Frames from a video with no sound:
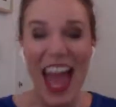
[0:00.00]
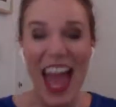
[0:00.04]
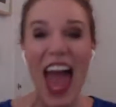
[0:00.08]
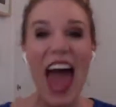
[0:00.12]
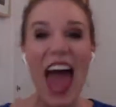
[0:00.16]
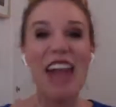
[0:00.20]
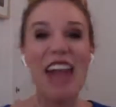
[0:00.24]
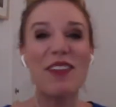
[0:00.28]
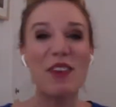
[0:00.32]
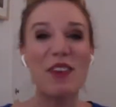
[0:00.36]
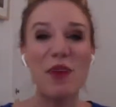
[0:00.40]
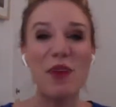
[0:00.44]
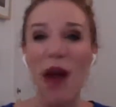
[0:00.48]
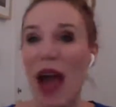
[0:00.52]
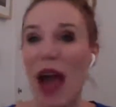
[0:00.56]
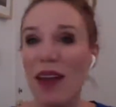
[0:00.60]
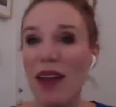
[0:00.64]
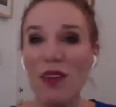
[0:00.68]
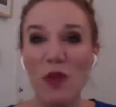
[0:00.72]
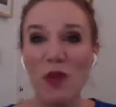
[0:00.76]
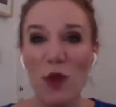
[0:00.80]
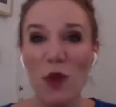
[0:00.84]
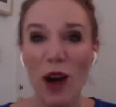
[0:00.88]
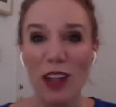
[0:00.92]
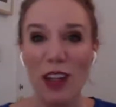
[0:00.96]
And if you
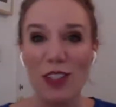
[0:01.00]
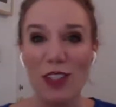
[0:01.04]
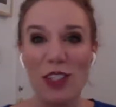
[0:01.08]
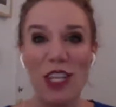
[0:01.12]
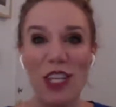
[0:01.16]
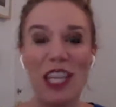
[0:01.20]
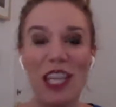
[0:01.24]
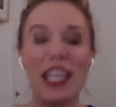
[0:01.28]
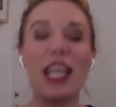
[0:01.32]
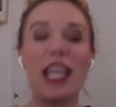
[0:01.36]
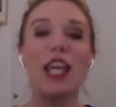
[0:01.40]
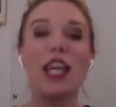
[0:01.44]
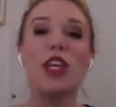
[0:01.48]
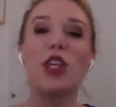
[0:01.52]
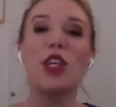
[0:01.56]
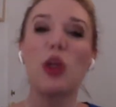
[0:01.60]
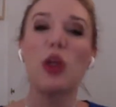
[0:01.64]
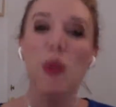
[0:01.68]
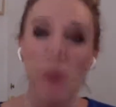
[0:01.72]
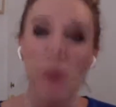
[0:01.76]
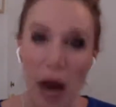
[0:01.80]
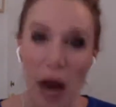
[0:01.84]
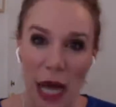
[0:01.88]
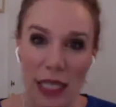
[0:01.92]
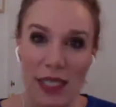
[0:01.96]
haven't watched it, you
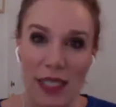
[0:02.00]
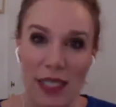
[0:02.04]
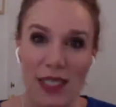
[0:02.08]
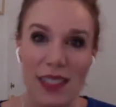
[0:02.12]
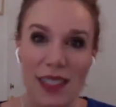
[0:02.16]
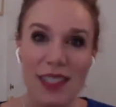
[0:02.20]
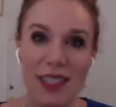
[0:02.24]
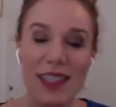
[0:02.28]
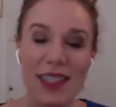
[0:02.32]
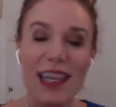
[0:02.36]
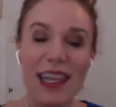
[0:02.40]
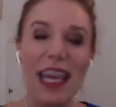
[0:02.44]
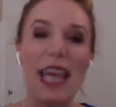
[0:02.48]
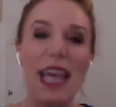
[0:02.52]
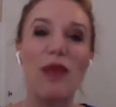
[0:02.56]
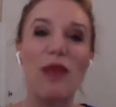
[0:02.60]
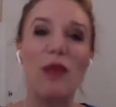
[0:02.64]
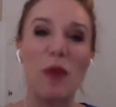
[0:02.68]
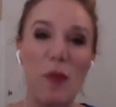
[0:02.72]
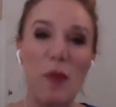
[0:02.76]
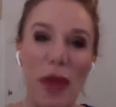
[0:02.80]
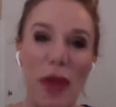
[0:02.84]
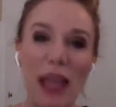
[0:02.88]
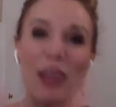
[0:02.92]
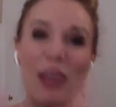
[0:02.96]
must. It
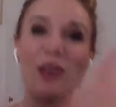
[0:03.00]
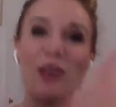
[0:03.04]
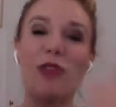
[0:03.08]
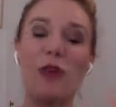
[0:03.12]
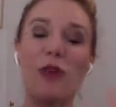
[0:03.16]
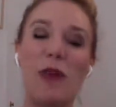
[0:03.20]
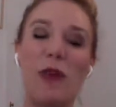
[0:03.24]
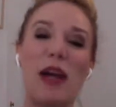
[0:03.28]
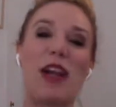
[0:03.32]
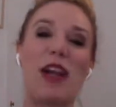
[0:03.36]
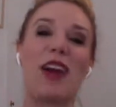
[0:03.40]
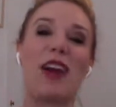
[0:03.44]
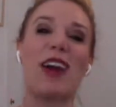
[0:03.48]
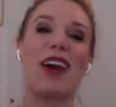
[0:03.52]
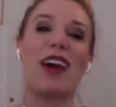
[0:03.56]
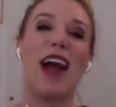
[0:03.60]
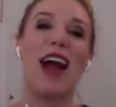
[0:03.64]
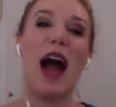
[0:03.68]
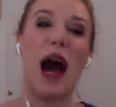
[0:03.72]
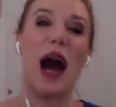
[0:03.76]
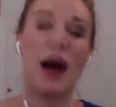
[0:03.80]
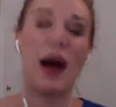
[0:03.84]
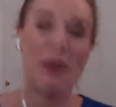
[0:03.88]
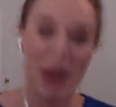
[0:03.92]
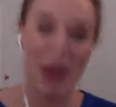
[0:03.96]
will make you feel better
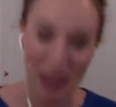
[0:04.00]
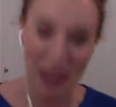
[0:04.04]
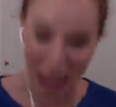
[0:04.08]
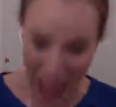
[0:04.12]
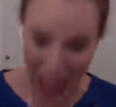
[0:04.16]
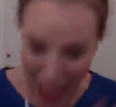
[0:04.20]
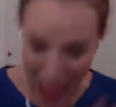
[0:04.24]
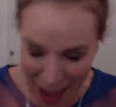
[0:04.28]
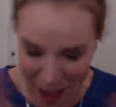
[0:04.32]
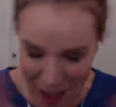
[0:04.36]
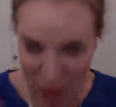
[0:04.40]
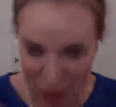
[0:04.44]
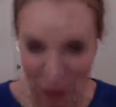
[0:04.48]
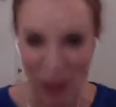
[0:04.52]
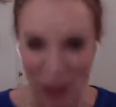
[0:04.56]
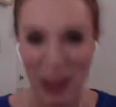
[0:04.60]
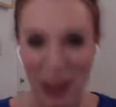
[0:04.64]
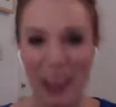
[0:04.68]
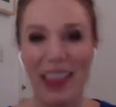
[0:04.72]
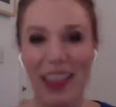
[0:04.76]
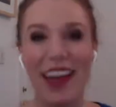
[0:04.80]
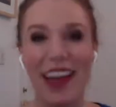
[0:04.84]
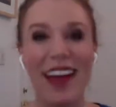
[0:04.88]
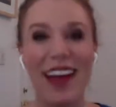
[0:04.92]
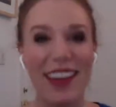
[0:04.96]
about
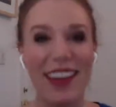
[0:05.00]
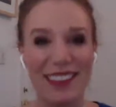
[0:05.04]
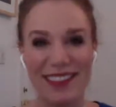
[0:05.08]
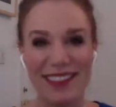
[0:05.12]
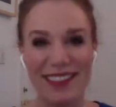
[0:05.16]
everything.